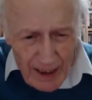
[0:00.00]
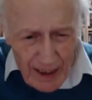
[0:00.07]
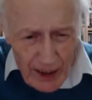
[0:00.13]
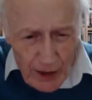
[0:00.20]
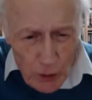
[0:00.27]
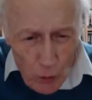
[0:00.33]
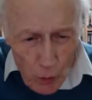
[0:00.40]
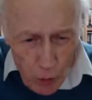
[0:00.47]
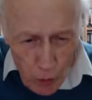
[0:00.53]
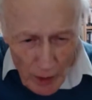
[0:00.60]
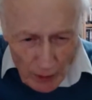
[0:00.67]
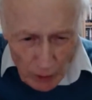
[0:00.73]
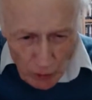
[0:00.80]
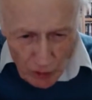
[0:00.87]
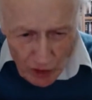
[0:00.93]
in North
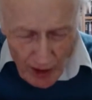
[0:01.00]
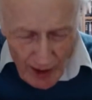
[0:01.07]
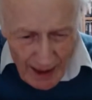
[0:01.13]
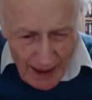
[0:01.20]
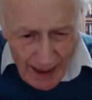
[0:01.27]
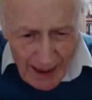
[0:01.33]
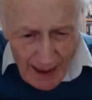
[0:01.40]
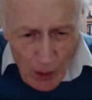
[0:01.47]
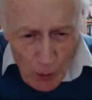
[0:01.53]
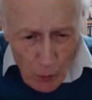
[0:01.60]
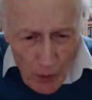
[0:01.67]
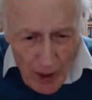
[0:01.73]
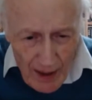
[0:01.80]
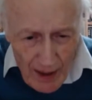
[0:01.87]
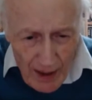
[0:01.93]
Wales
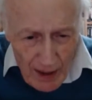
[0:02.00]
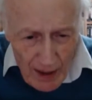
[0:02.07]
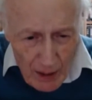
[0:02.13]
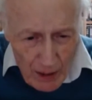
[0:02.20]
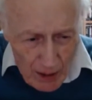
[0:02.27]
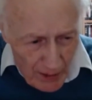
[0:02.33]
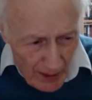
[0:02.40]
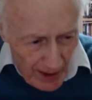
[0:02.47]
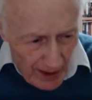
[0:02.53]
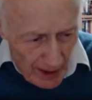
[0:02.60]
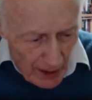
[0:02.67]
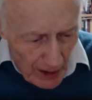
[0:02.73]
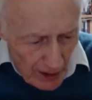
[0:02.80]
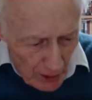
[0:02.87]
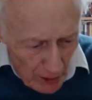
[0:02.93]
where they